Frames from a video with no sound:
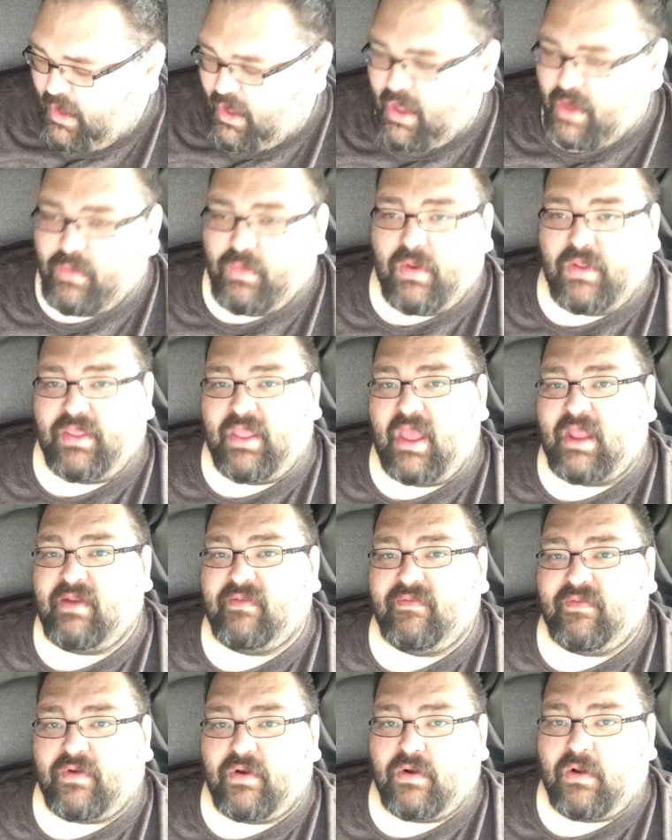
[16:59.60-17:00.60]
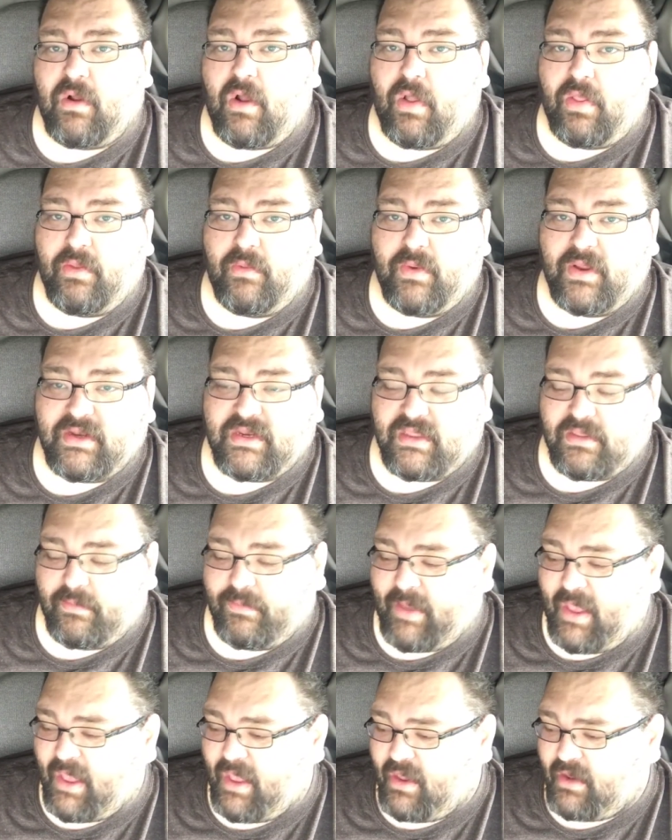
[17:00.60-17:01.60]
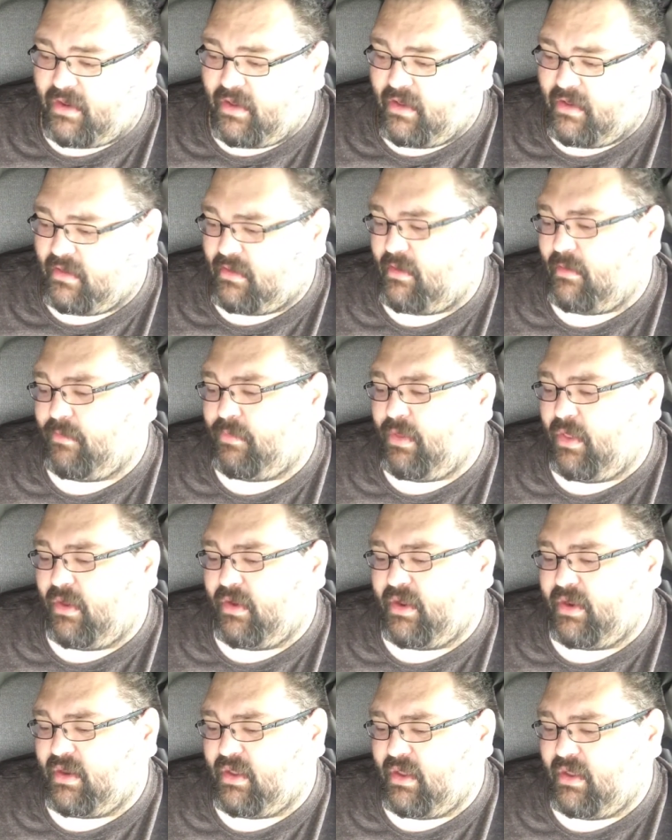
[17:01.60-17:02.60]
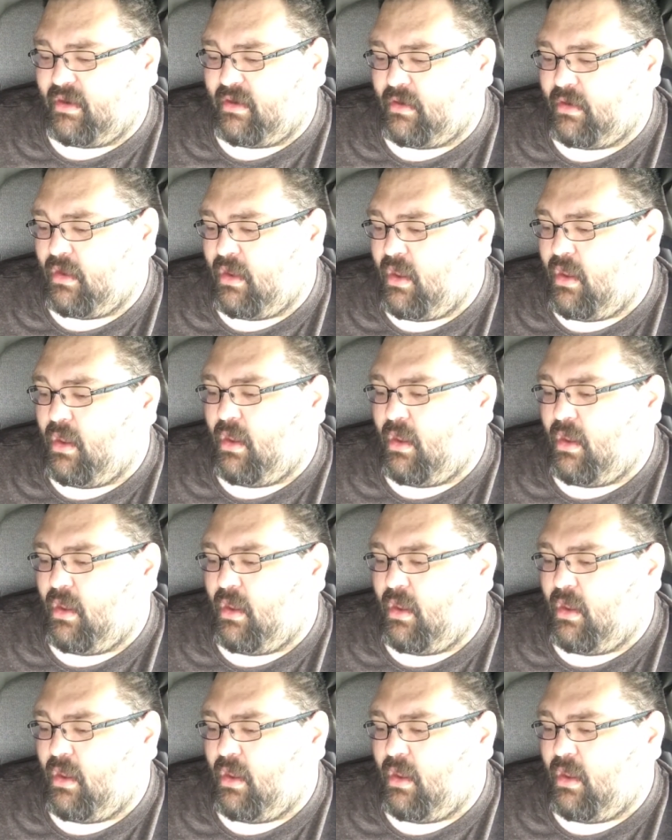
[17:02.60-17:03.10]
I run that inverter all the way to the back and then plug it in.